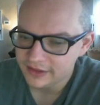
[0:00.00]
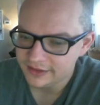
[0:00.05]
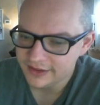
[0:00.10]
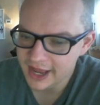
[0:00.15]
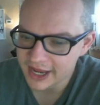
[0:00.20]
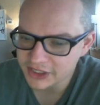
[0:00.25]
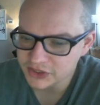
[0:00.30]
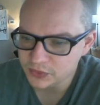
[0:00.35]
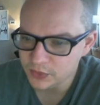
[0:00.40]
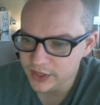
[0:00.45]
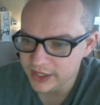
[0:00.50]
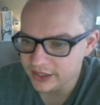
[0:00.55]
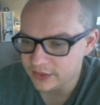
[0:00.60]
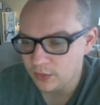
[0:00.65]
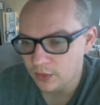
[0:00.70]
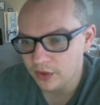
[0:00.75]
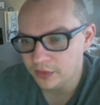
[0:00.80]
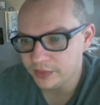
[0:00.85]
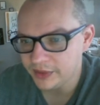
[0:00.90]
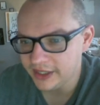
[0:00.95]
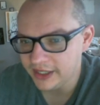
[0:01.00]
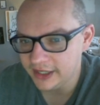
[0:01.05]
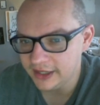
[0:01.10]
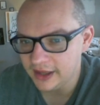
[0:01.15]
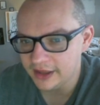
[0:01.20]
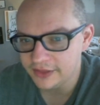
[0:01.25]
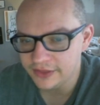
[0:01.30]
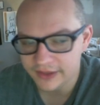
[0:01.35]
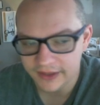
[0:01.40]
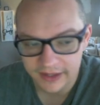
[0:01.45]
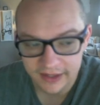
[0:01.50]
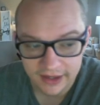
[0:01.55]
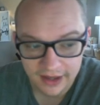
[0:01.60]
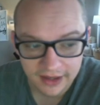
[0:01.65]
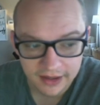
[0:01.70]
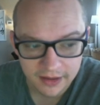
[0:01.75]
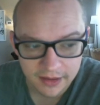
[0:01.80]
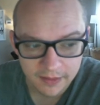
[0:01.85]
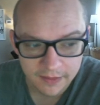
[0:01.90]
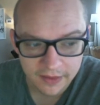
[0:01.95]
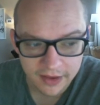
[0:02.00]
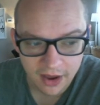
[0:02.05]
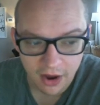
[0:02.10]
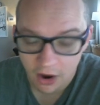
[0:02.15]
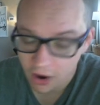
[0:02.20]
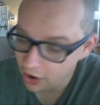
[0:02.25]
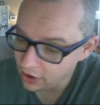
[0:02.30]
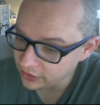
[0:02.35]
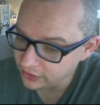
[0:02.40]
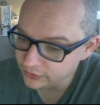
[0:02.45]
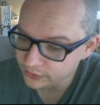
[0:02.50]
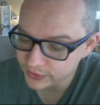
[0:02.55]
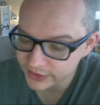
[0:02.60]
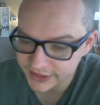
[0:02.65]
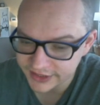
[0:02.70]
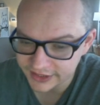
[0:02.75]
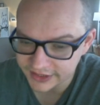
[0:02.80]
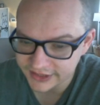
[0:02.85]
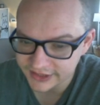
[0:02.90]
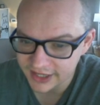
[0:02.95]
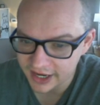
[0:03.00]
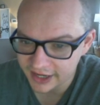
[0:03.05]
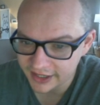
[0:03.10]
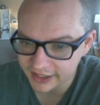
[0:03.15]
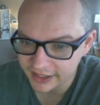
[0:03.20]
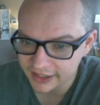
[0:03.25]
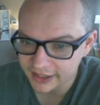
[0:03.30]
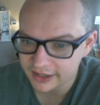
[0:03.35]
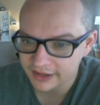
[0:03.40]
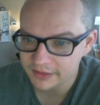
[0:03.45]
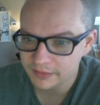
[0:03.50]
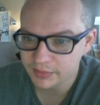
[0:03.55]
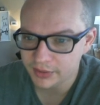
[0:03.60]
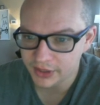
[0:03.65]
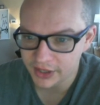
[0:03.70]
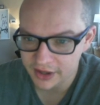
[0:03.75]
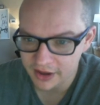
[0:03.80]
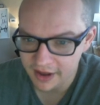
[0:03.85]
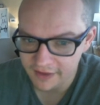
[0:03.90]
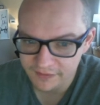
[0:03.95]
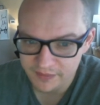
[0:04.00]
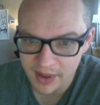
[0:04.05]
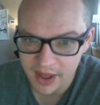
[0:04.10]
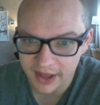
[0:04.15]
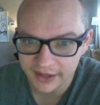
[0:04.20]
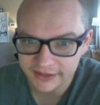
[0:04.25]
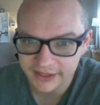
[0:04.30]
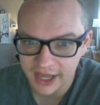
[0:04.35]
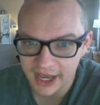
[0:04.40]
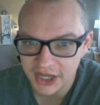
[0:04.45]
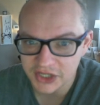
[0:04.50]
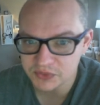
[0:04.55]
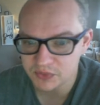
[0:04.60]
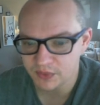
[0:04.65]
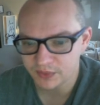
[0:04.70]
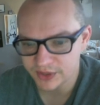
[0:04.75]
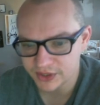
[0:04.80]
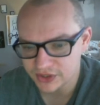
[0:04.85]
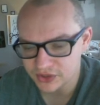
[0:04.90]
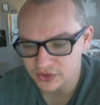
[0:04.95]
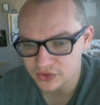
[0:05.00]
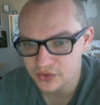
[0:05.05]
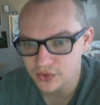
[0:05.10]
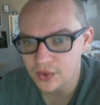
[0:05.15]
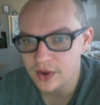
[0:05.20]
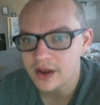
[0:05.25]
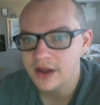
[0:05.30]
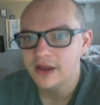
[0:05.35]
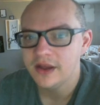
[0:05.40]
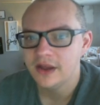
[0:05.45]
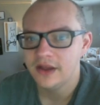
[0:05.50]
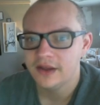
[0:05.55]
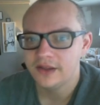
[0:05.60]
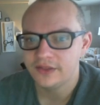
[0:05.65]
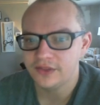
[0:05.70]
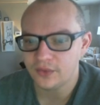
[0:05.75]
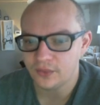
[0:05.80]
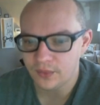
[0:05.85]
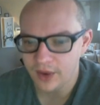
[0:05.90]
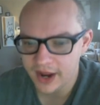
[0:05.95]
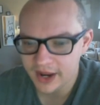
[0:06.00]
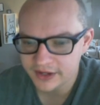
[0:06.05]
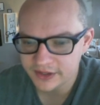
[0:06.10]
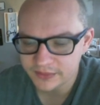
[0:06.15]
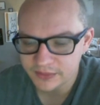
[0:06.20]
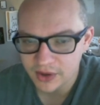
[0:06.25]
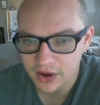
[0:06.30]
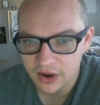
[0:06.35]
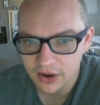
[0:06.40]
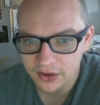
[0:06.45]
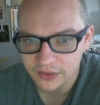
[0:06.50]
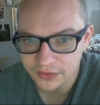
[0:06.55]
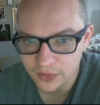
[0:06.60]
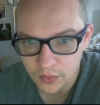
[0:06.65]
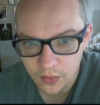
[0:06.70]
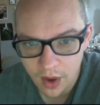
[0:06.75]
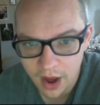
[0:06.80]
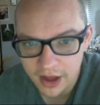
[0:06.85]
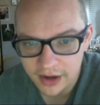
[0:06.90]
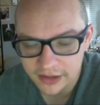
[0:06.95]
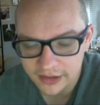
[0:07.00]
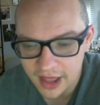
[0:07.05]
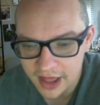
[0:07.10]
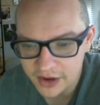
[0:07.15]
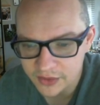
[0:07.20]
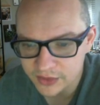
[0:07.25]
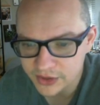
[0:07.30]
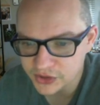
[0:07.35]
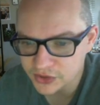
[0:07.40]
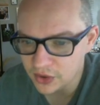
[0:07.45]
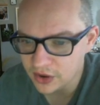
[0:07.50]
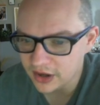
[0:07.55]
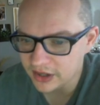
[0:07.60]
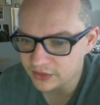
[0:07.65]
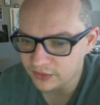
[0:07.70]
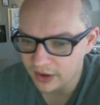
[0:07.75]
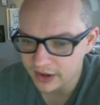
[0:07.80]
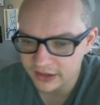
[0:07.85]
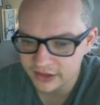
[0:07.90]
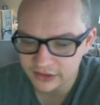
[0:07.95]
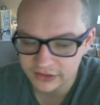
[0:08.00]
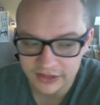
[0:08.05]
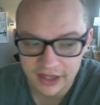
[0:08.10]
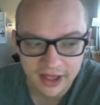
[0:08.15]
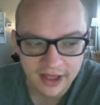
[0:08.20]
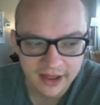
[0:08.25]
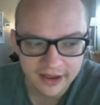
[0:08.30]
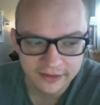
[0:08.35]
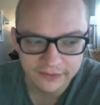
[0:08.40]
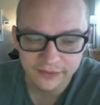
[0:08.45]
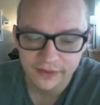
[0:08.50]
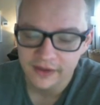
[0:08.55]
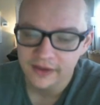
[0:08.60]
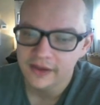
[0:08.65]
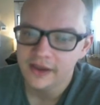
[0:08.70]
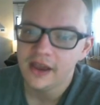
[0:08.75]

Next week will be the always exciting playoff podcast where we do the lottery drawing right here live.